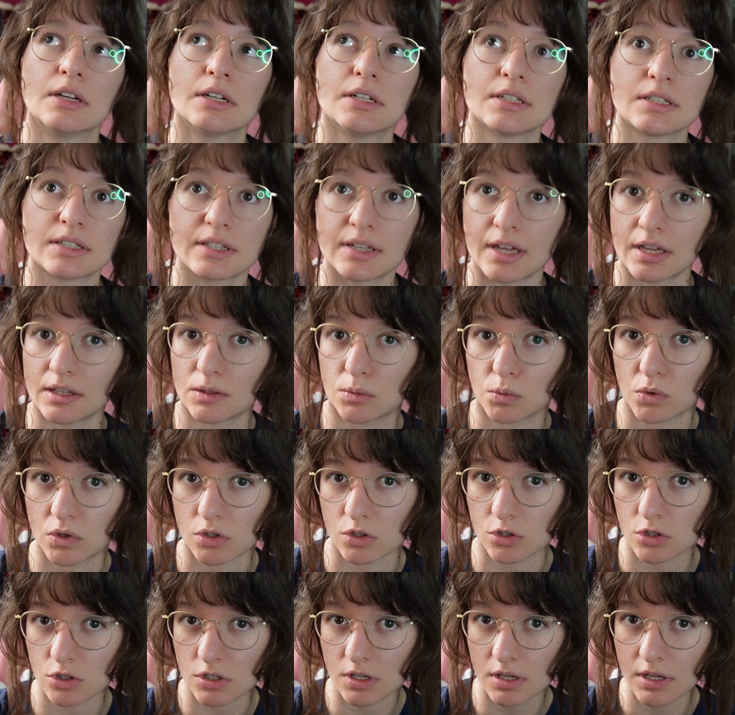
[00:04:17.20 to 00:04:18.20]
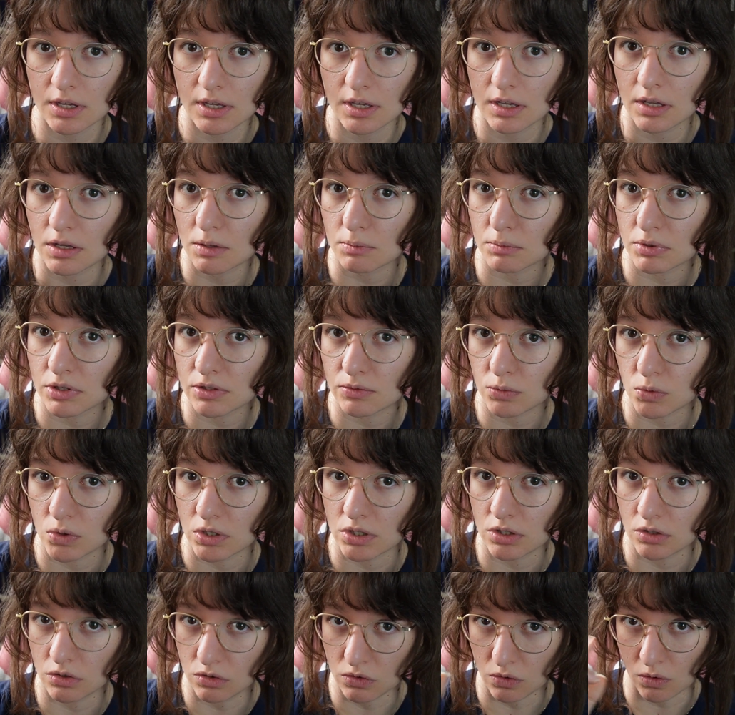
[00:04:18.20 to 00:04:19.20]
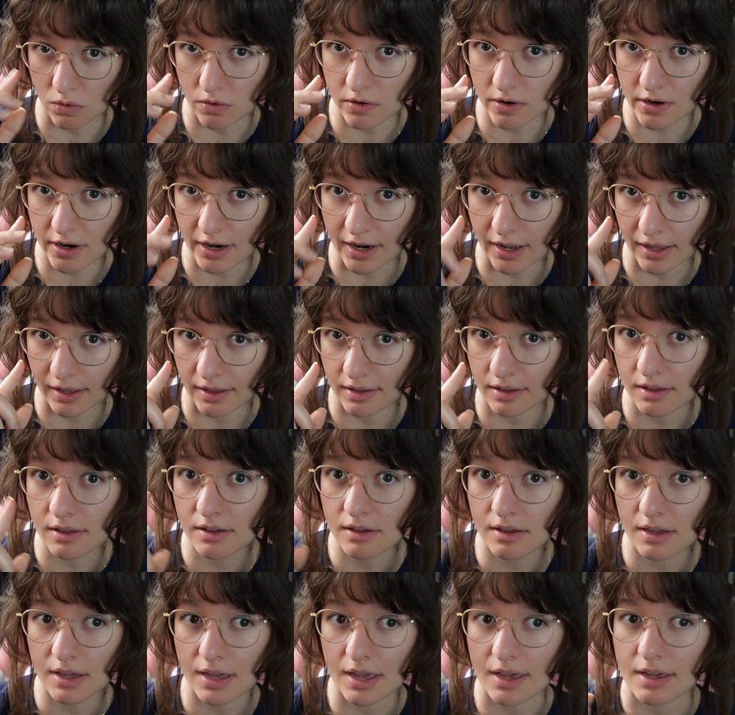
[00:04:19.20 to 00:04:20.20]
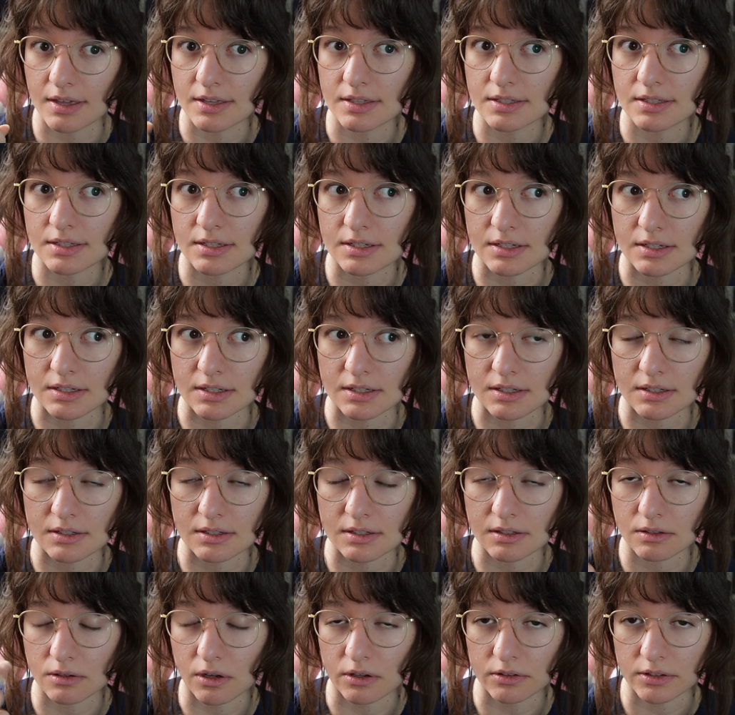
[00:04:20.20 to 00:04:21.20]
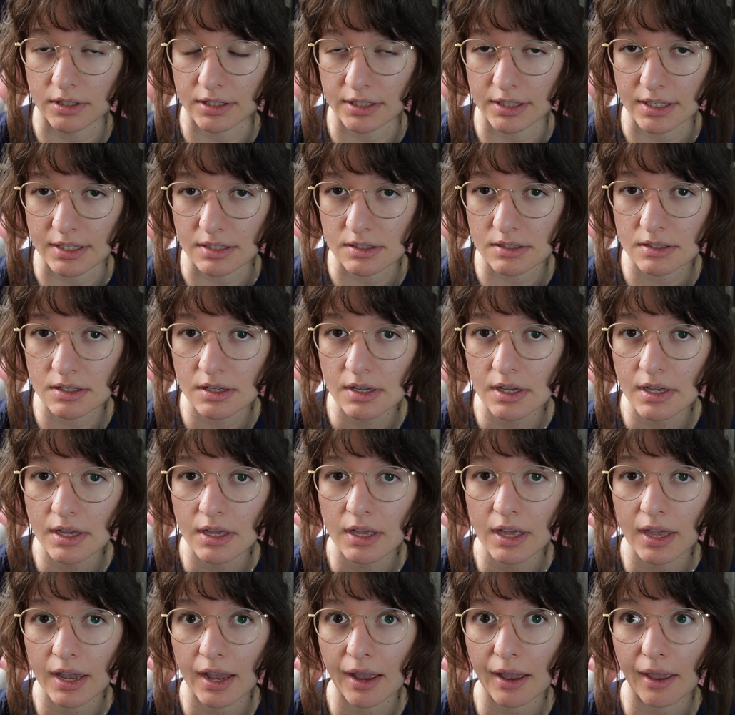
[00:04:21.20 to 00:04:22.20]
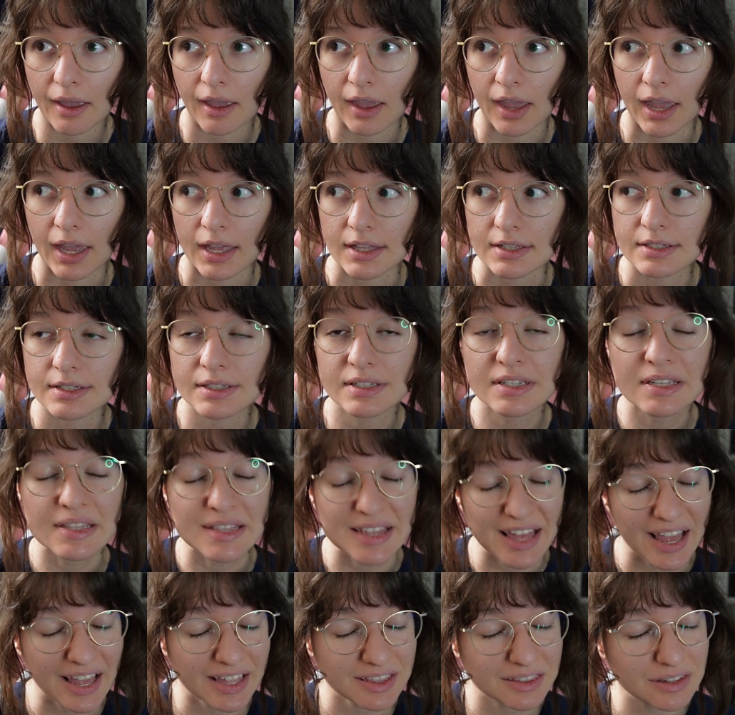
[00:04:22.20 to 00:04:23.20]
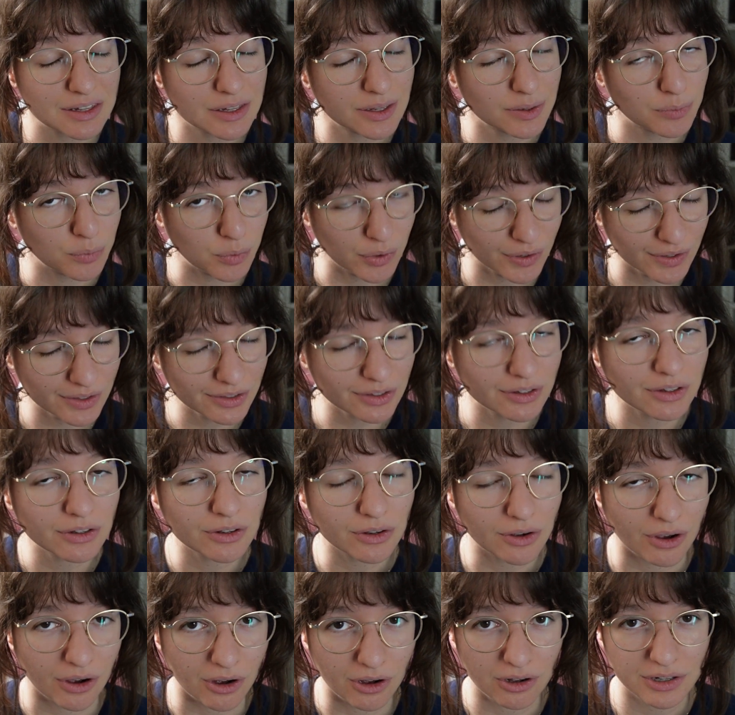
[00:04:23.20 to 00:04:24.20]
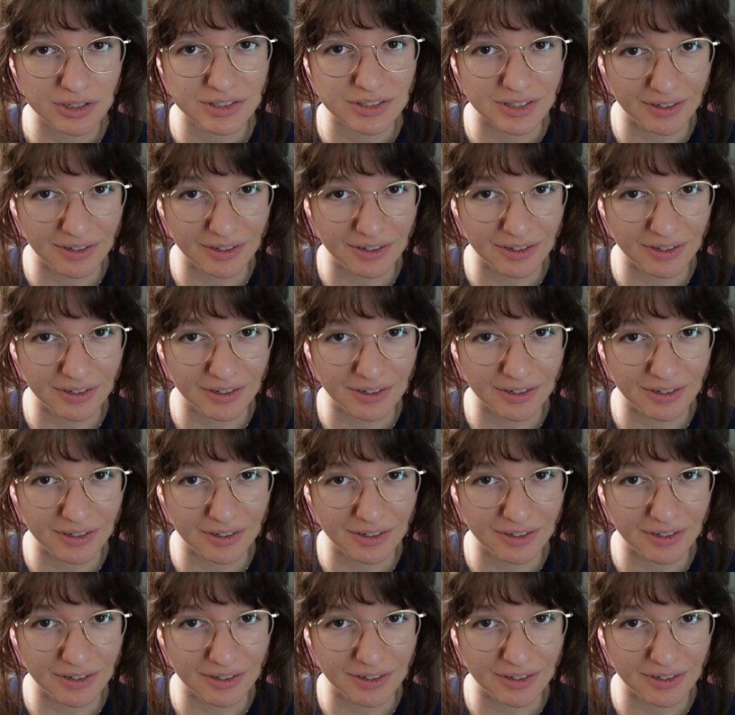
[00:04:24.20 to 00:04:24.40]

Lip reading: sandwiched in between your eye and the contact lens. And that will cause